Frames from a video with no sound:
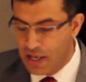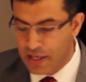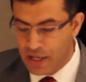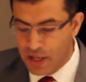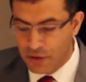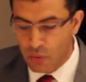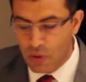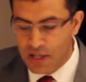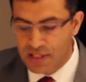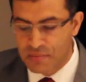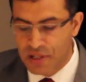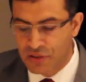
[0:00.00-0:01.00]
and
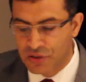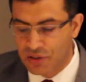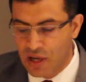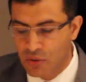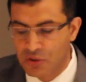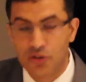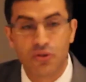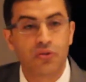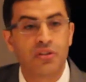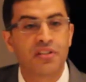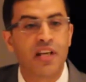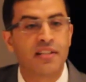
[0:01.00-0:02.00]
otherwise mentored our
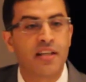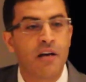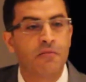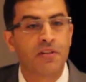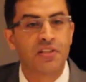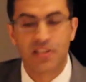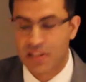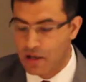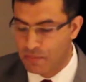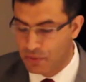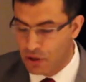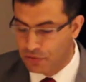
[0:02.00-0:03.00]
students at every
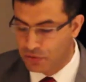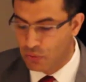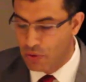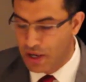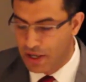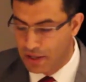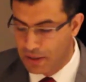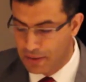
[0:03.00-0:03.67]
step of the way.